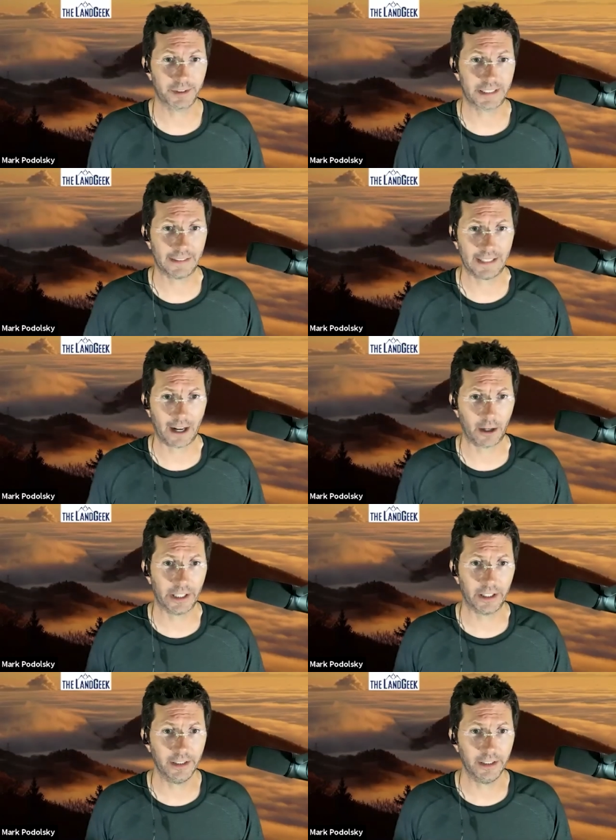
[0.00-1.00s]
Scott Todd, are we
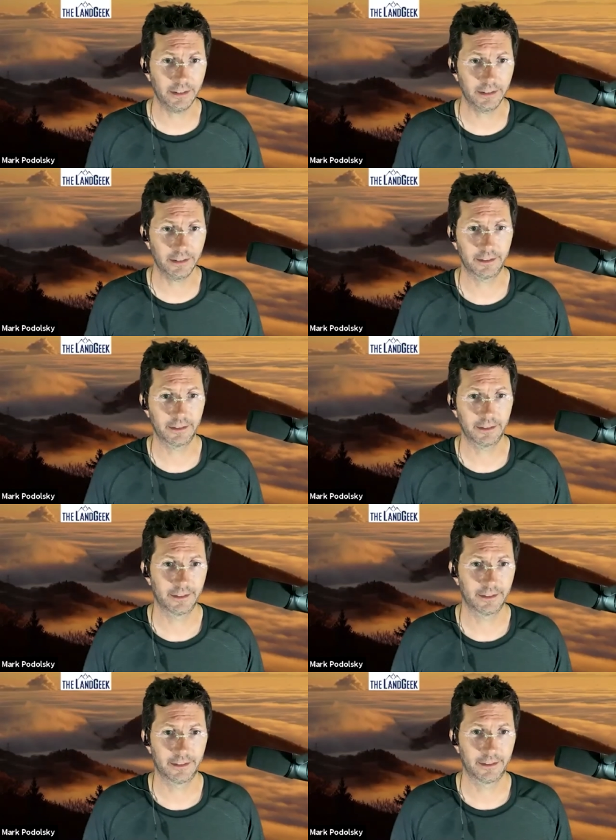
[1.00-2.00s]
good? We're
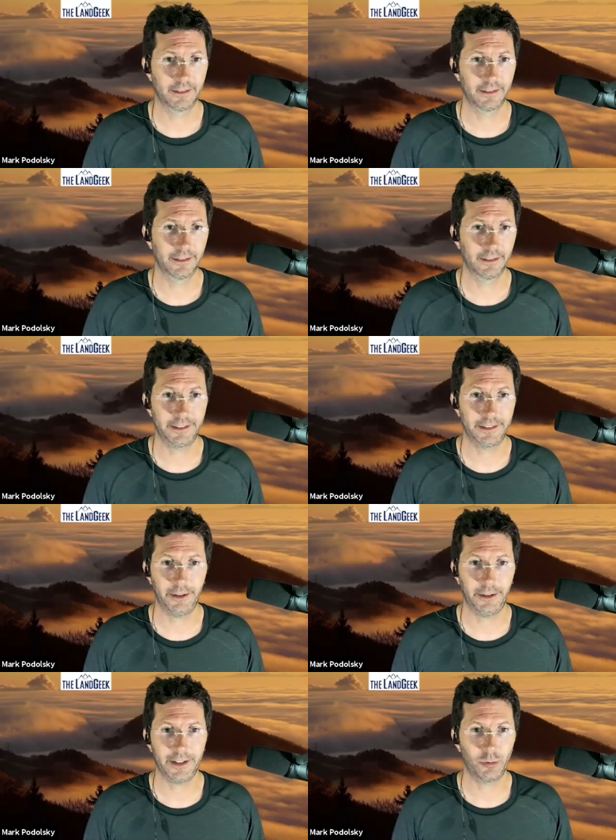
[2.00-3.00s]
good. Let's
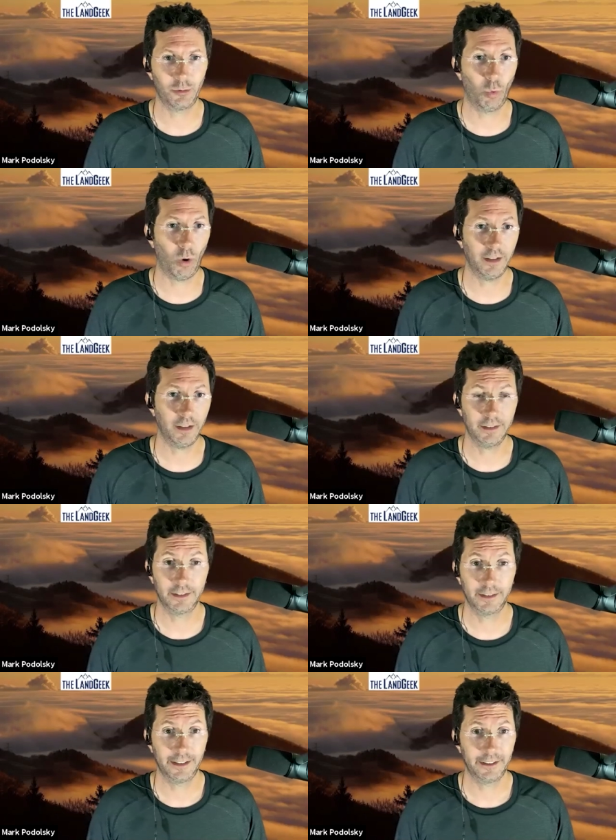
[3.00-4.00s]
do this. One,
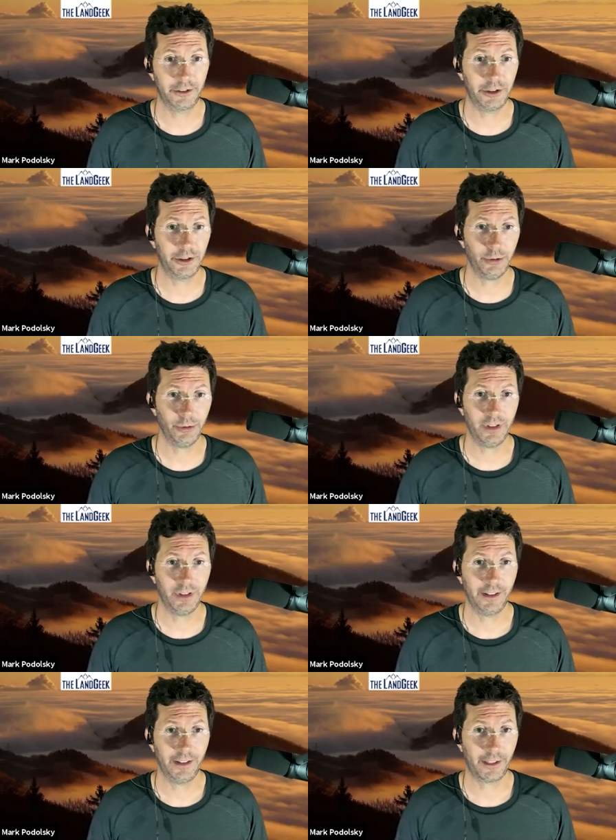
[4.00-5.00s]
two,
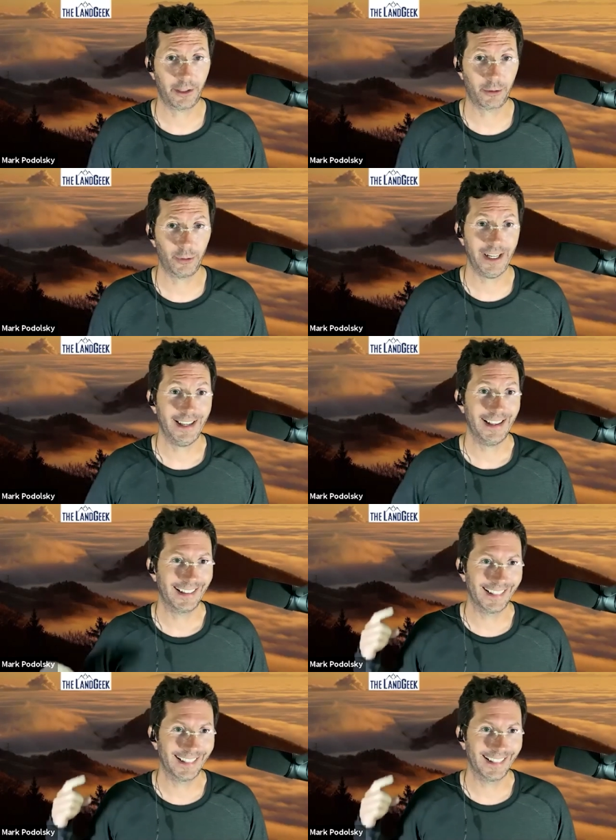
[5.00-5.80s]
three.